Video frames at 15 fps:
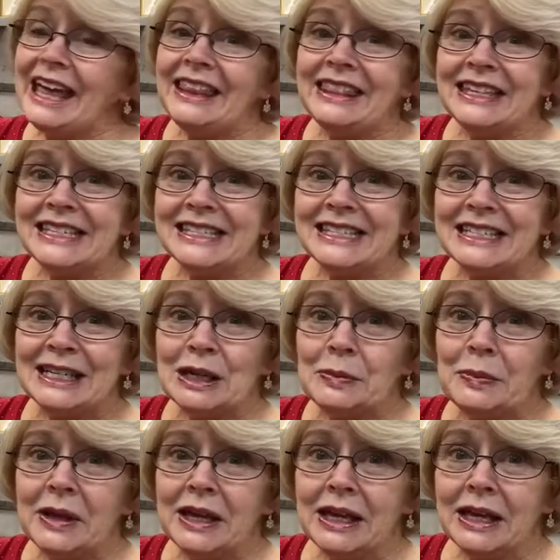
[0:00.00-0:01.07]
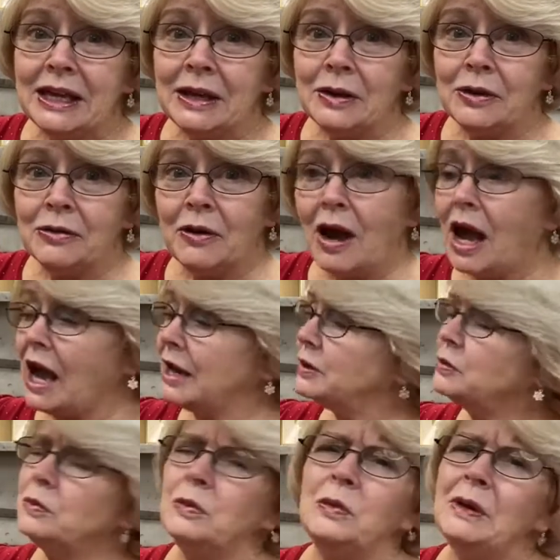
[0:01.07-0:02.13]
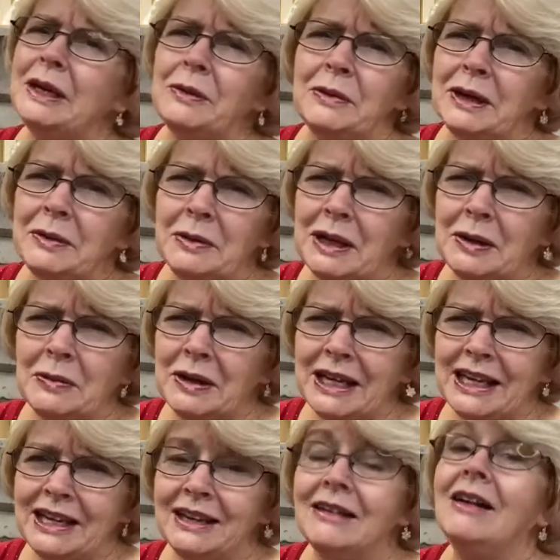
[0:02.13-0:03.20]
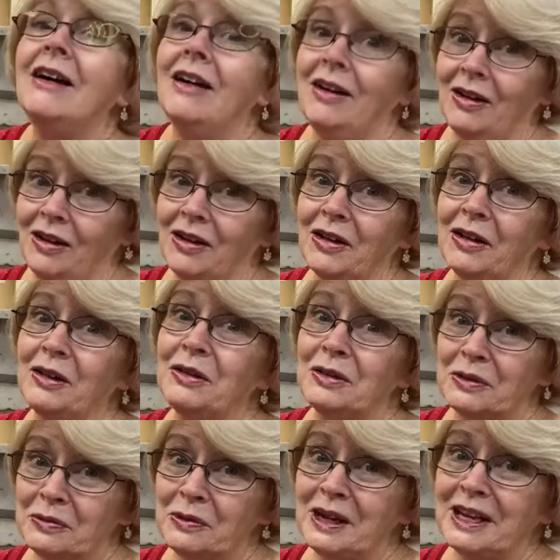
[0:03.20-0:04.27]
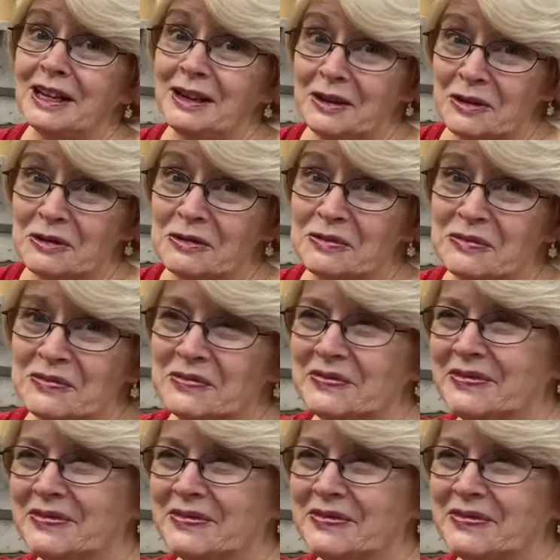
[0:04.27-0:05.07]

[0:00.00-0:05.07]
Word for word: And this little piggy cried, wee, wee, wee, wee, all the way home.